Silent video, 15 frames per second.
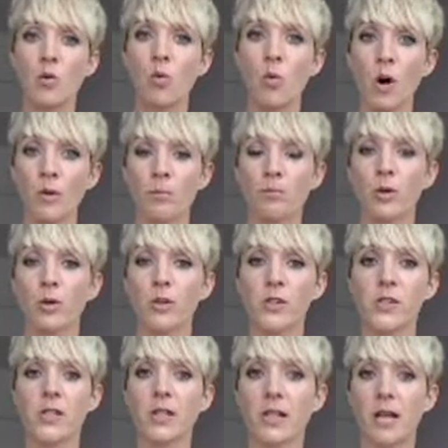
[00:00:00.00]
one
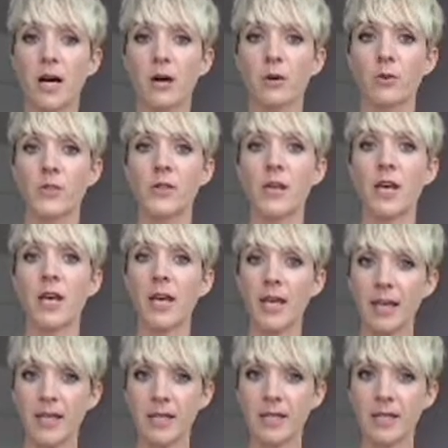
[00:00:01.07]
person allowed in